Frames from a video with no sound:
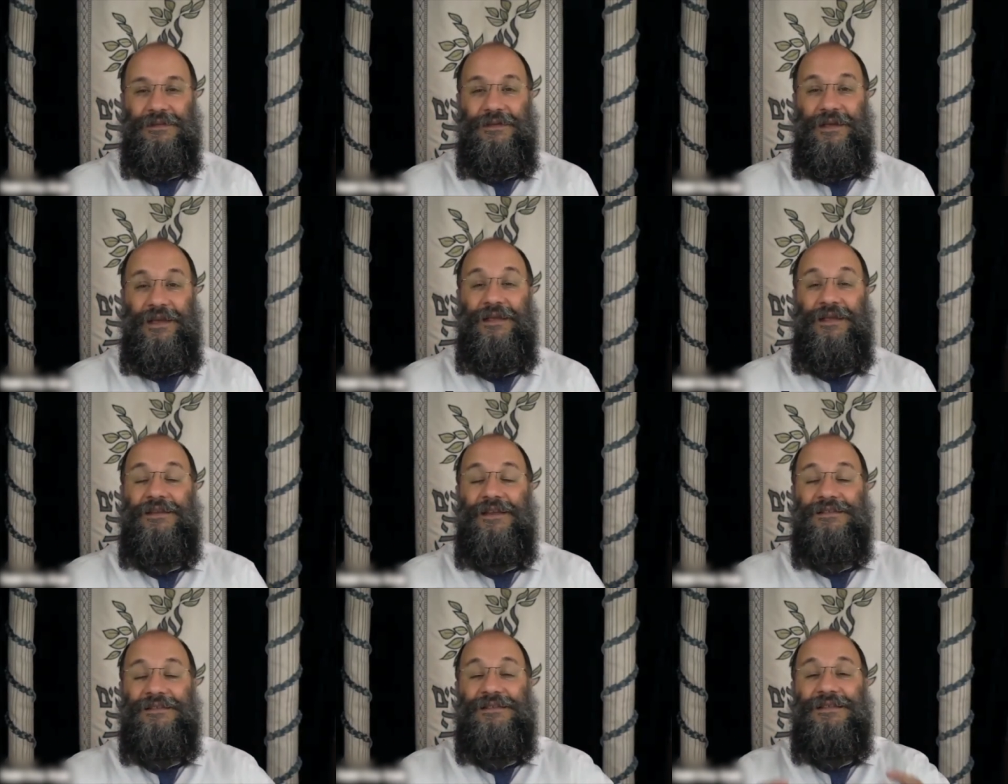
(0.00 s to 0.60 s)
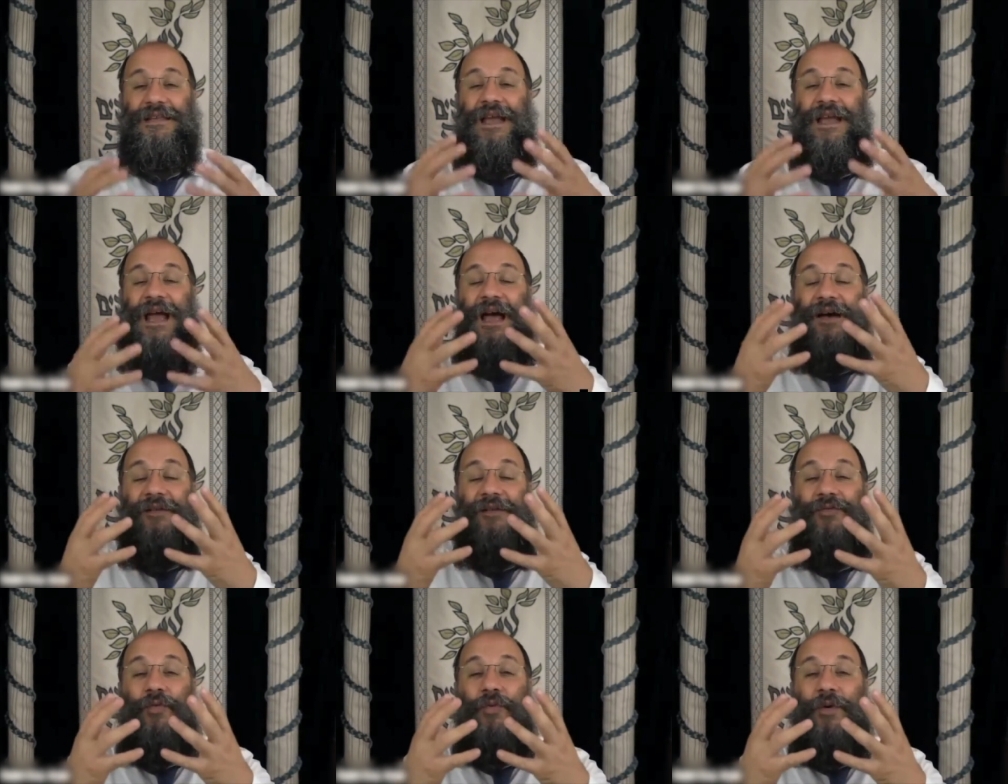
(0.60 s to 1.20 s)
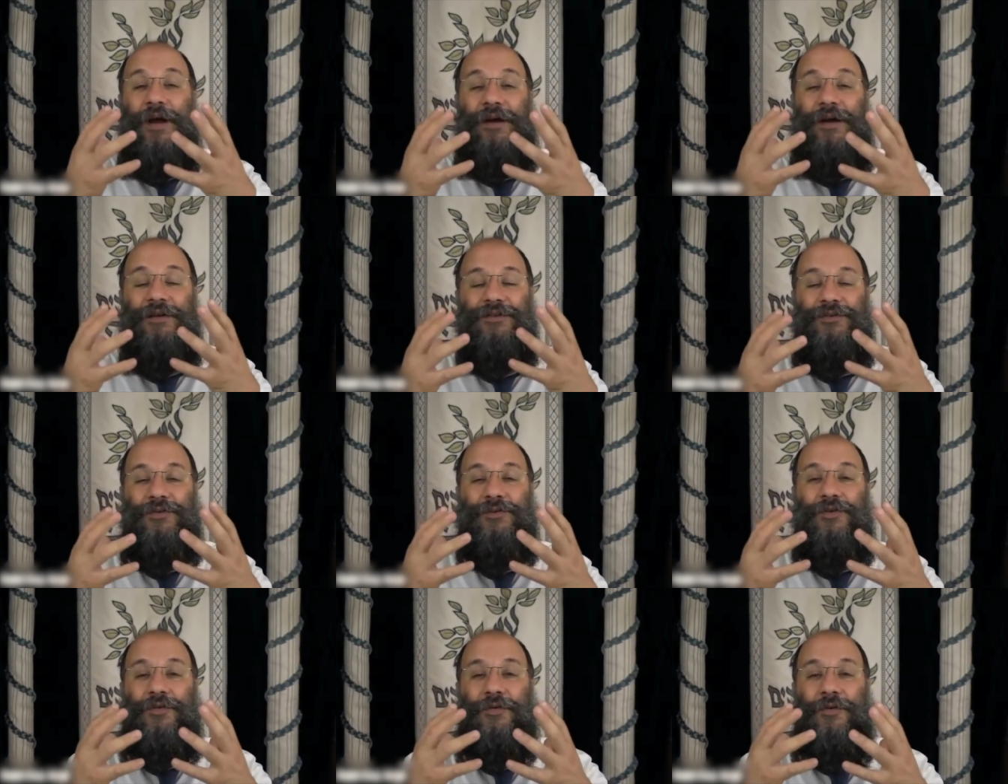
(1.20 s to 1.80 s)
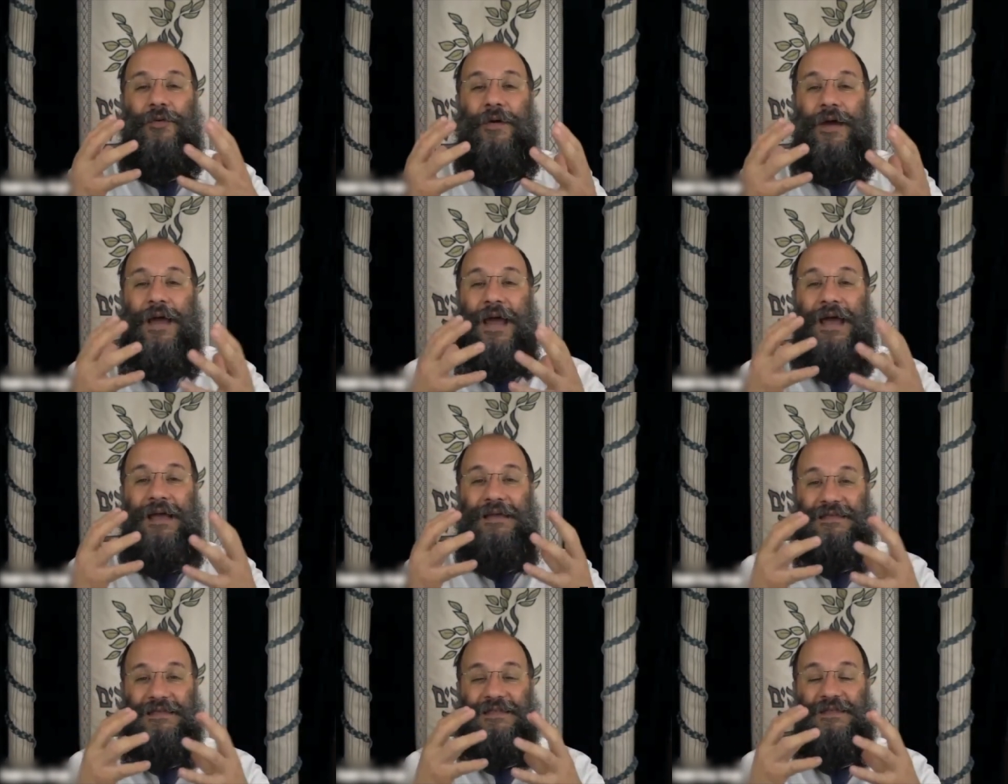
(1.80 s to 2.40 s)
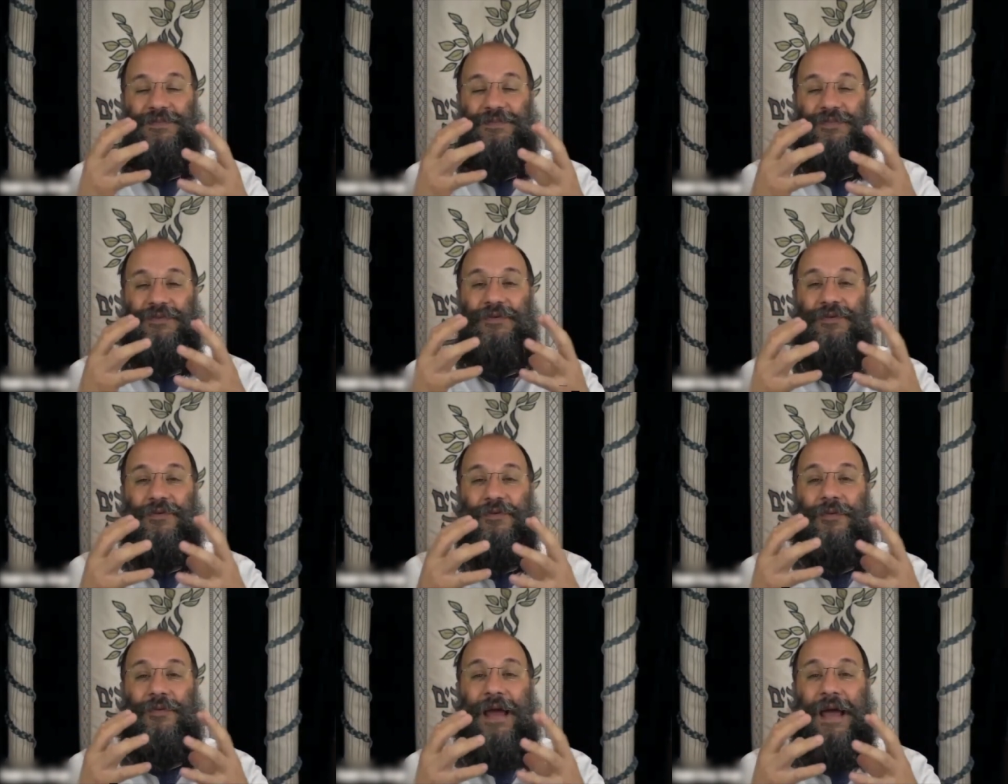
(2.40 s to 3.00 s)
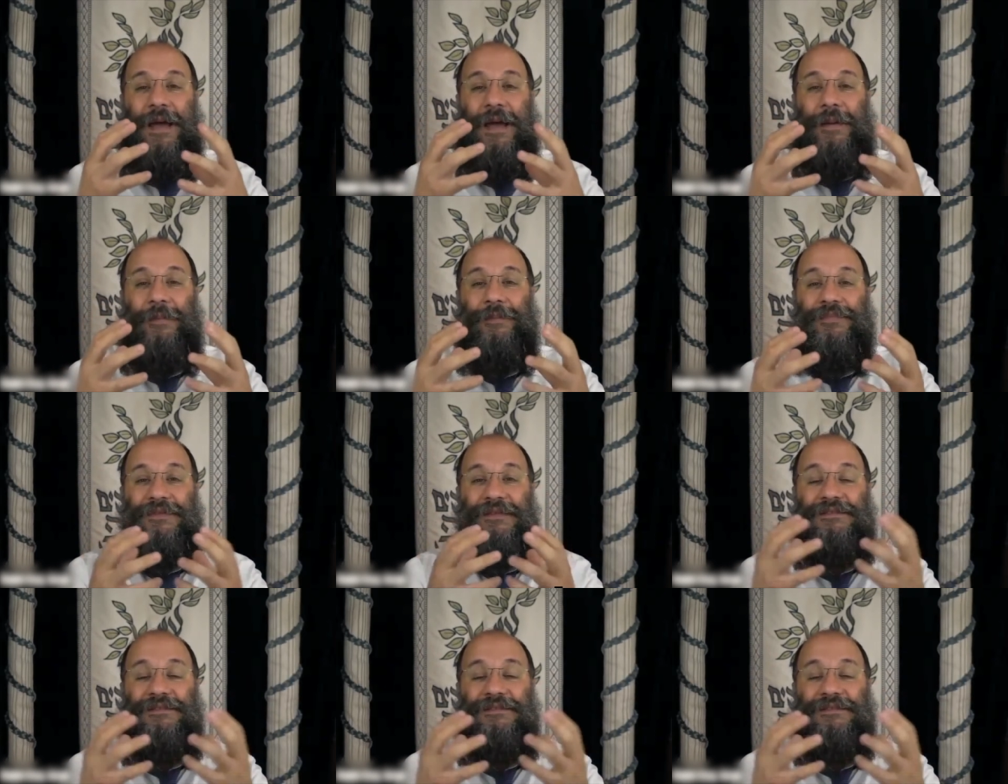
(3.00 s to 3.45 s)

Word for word: It doesn't have where to grasp, to grab.